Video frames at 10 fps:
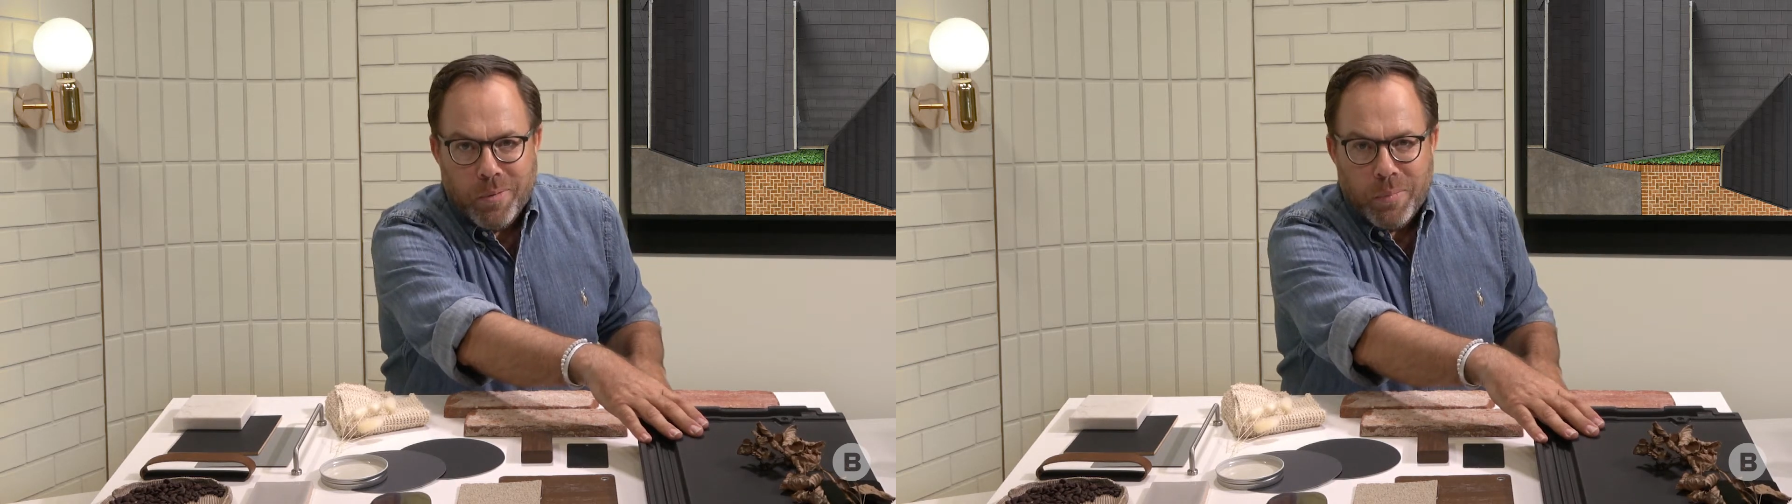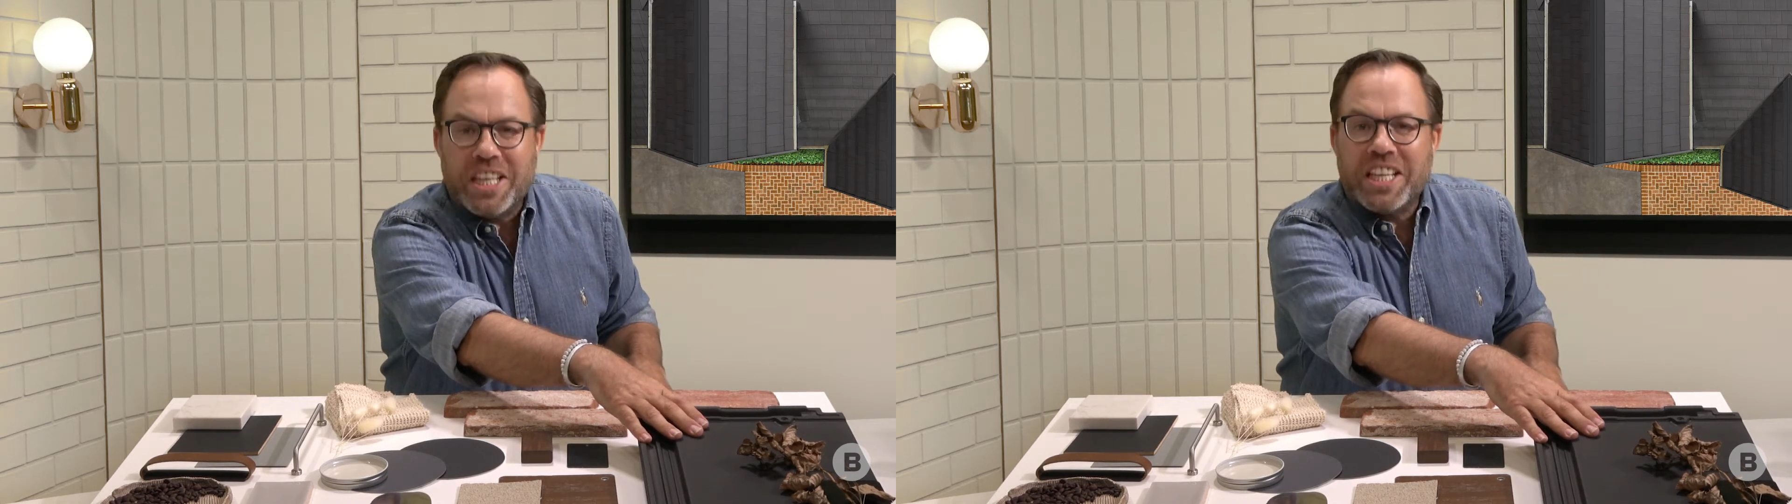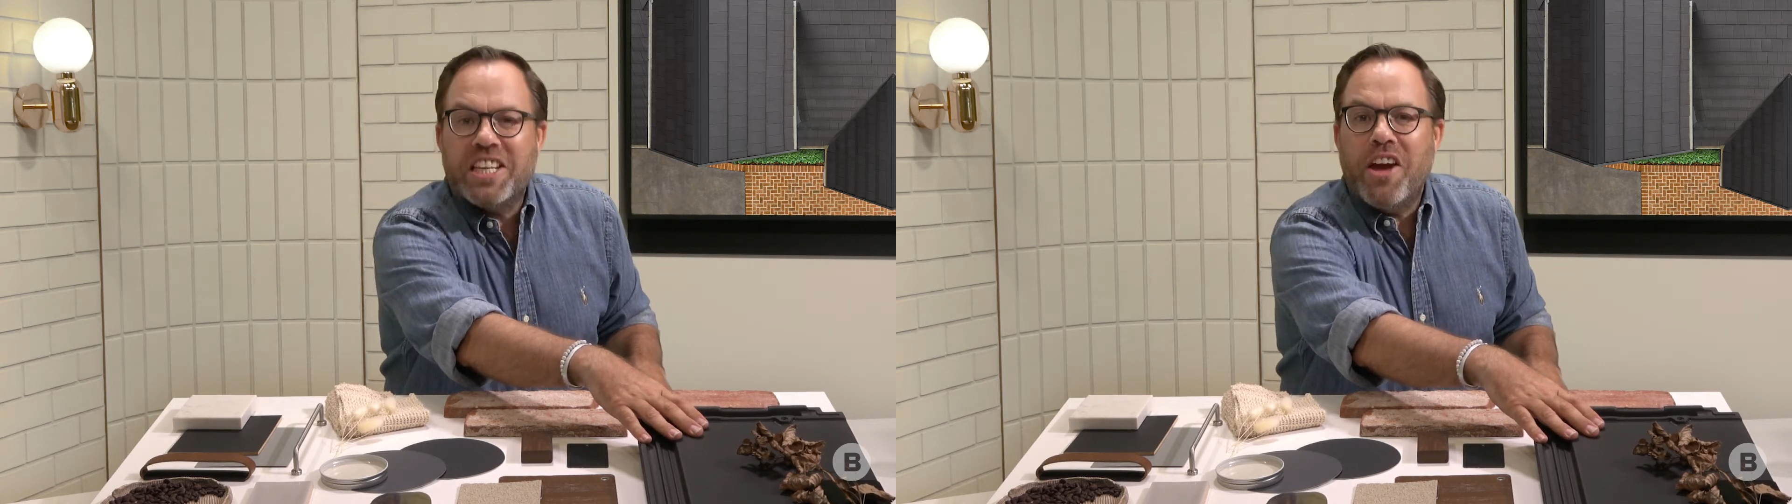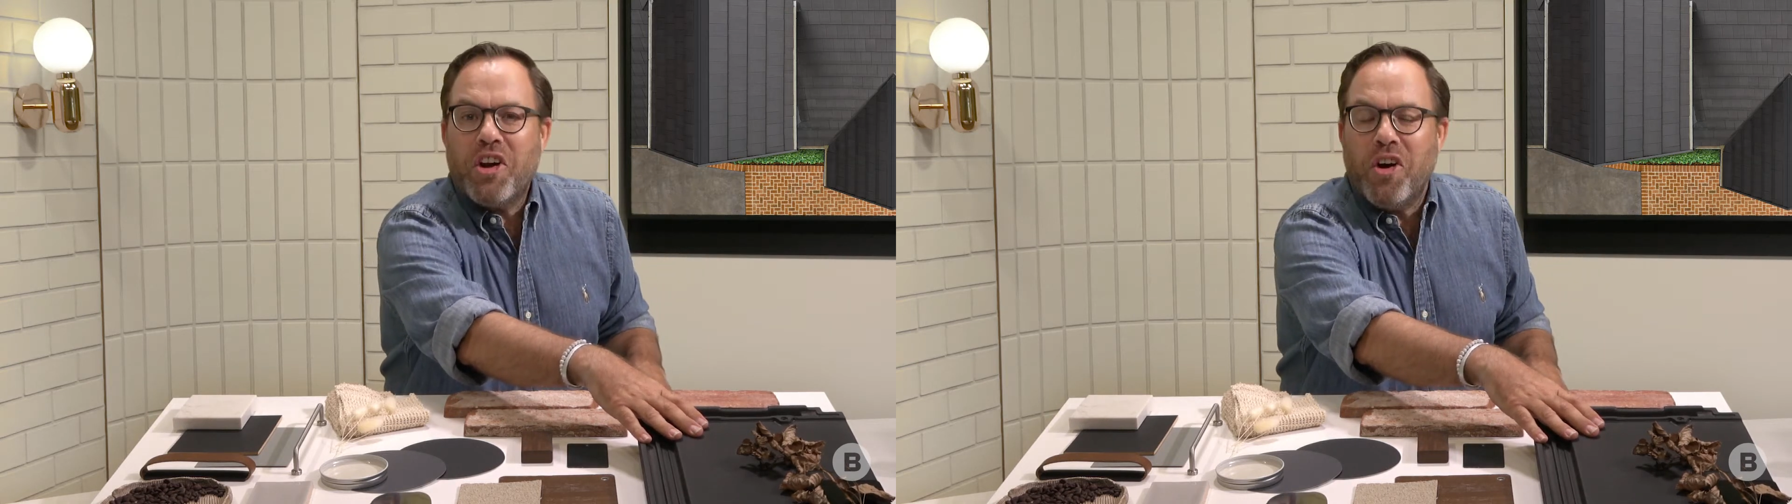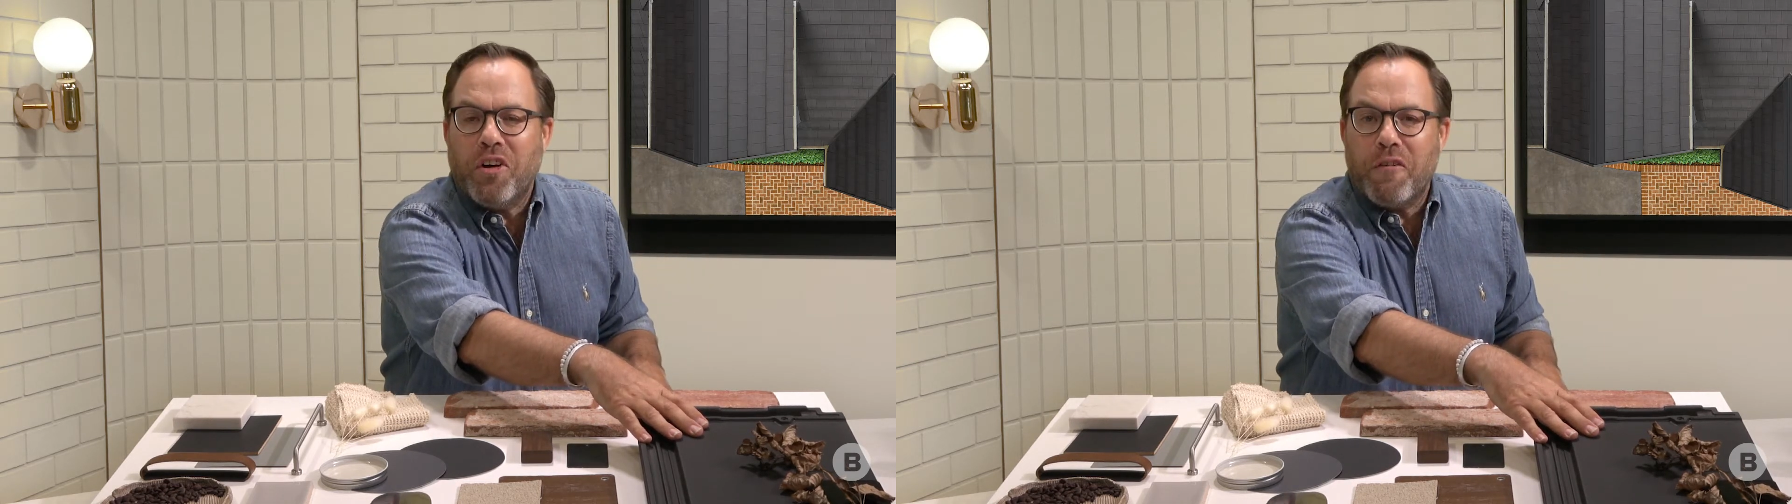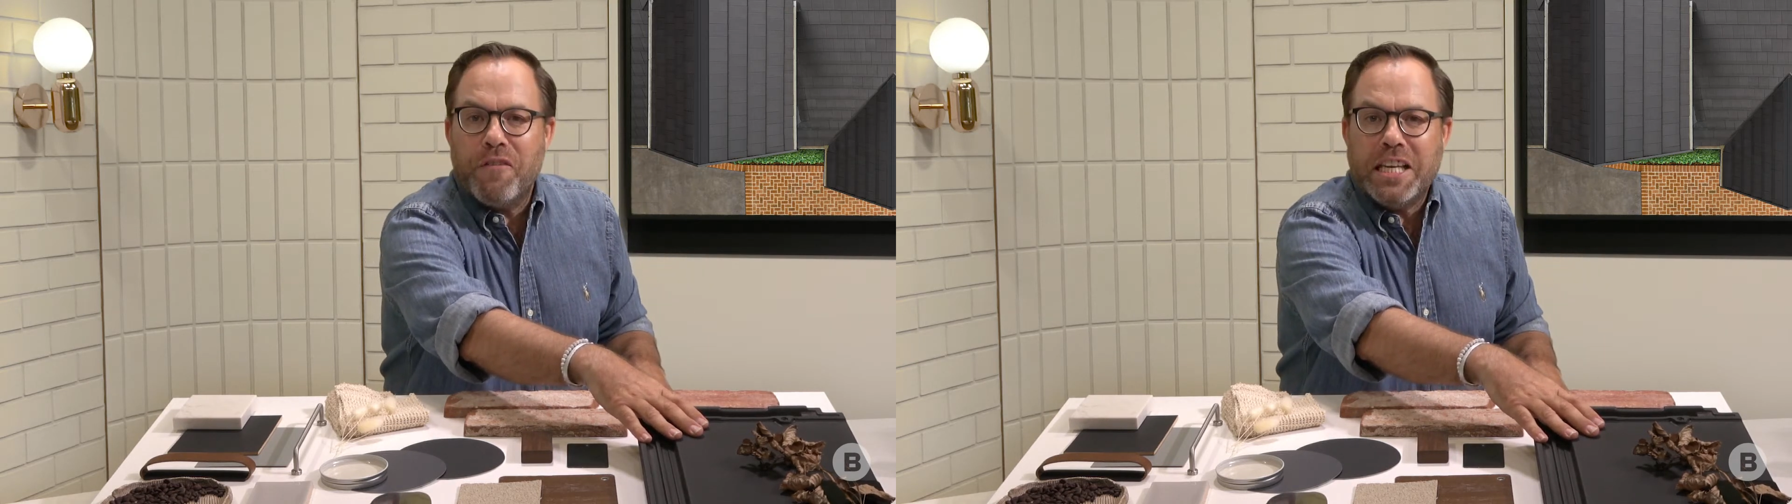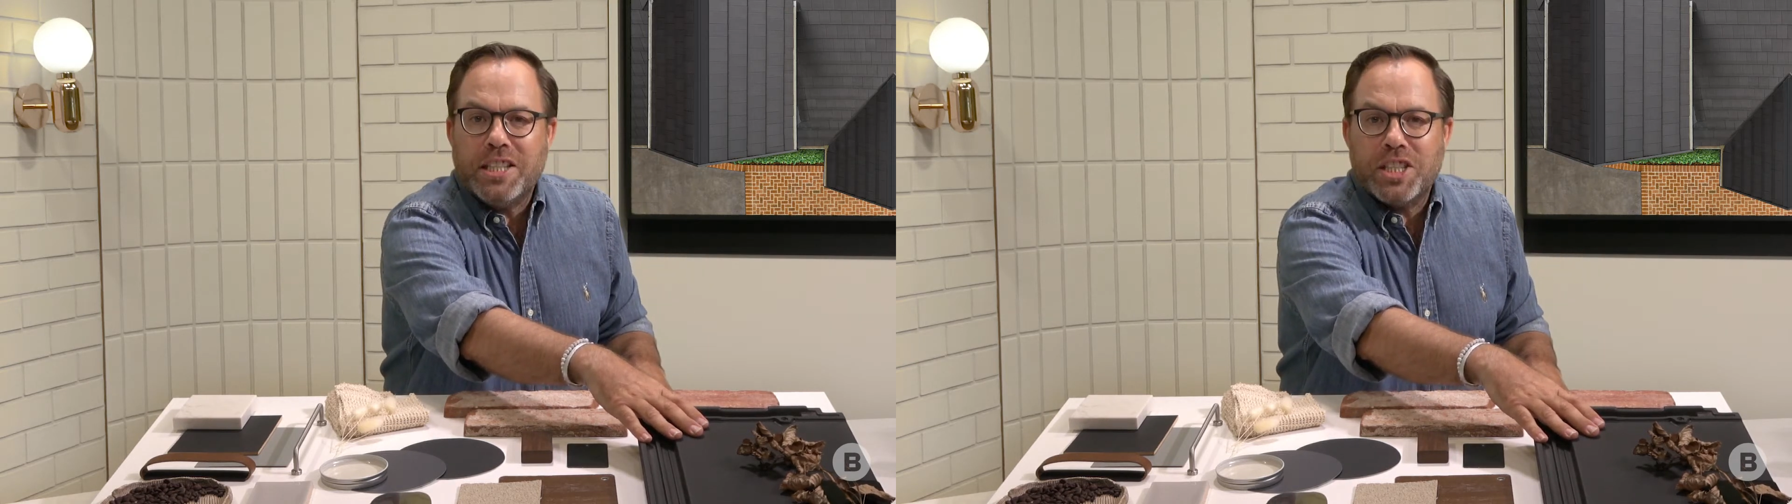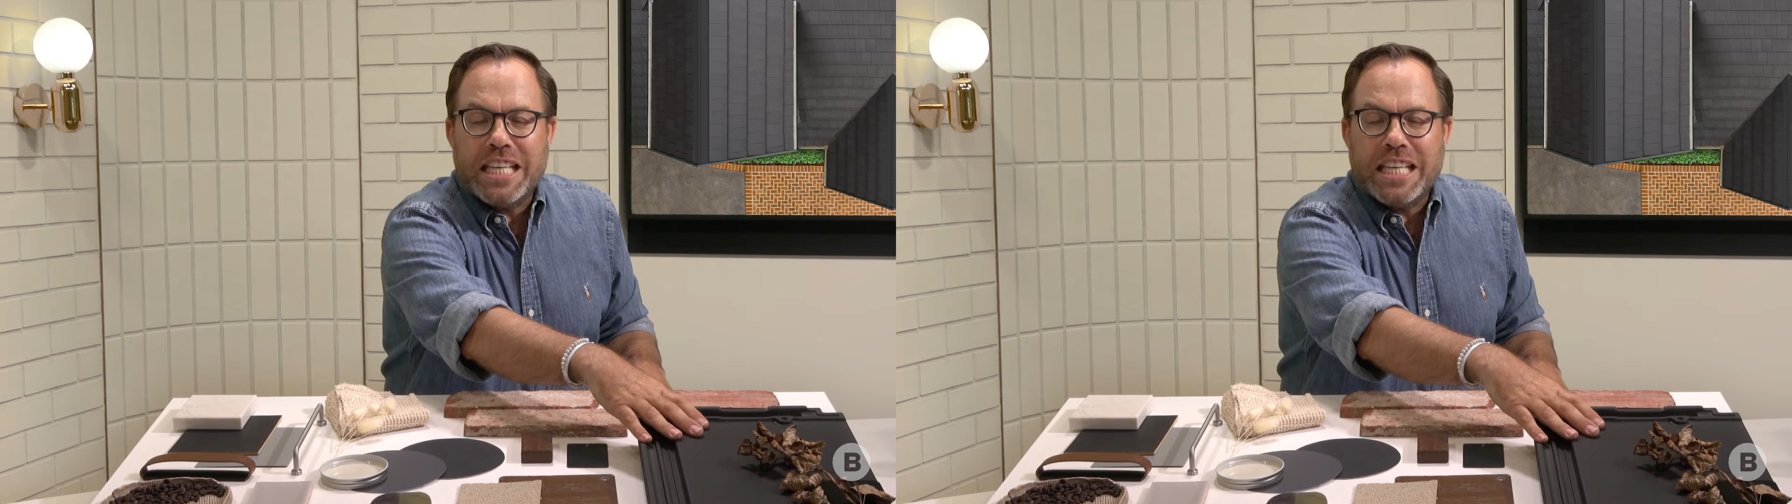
But the terracotta finish